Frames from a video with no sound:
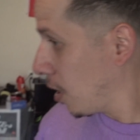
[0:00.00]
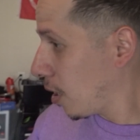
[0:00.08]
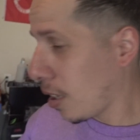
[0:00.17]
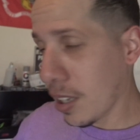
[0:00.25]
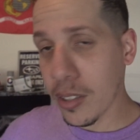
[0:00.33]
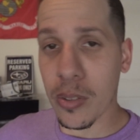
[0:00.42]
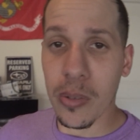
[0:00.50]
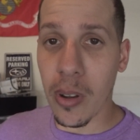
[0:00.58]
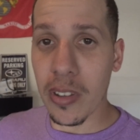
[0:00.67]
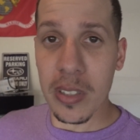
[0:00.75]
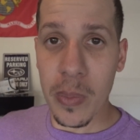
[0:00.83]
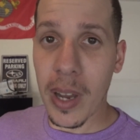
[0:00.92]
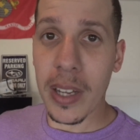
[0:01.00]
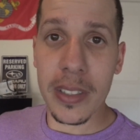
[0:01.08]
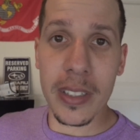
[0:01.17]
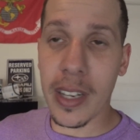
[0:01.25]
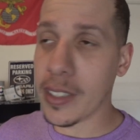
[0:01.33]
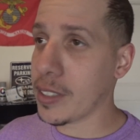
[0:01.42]
into all these mods,
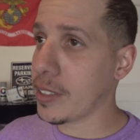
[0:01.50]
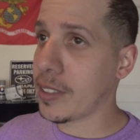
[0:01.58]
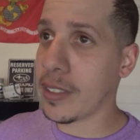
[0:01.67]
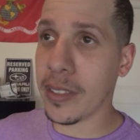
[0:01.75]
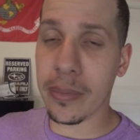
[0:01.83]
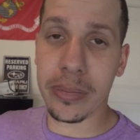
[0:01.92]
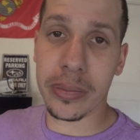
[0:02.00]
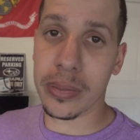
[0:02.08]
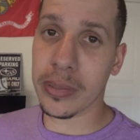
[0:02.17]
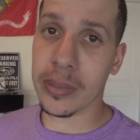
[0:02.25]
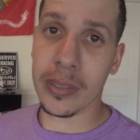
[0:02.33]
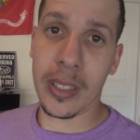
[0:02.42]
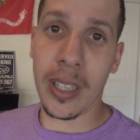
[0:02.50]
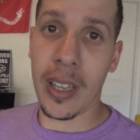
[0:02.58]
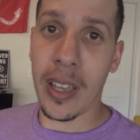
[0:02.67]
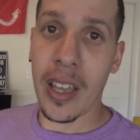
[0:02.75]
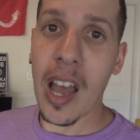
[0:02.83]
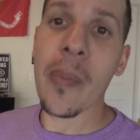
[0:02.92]
and
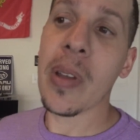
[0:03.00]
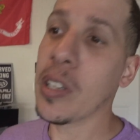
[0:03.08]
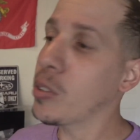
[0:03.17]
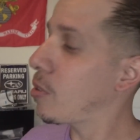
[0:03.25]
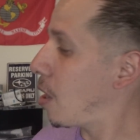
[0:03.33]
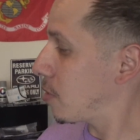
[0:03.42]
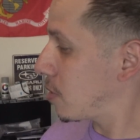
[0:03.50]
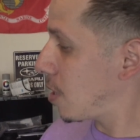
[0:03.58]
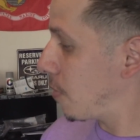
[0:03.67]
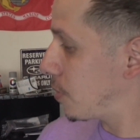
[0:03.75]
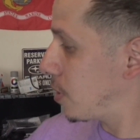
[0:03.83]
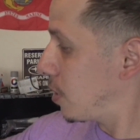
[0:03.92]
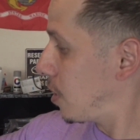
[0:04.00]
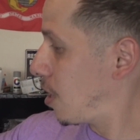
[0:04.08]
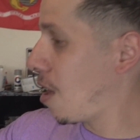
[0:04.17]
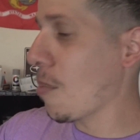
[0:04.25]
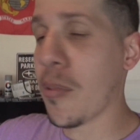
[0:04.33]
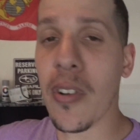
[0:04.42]
I'm in 2017 and
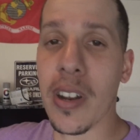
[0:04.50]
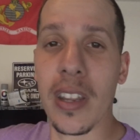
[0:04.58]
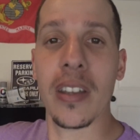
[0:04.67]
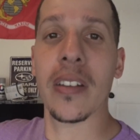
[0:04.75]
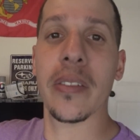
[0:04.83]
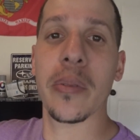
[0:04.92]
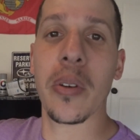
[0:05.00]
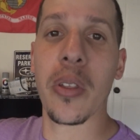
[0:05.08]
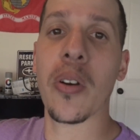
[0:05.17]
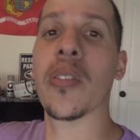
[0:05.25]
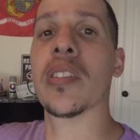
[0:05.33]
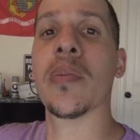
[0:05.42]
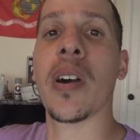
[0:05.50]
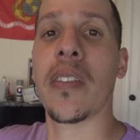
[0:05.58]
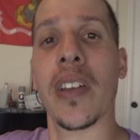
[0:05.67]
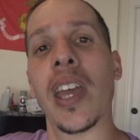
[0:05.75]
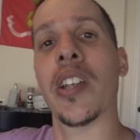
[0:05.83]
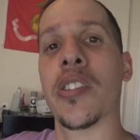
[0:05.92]
I'm ready with all these
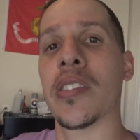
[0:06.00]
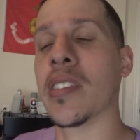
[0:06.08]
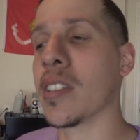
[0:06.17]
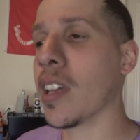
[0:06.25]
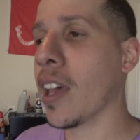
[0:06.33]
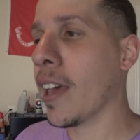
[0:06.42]
modifications.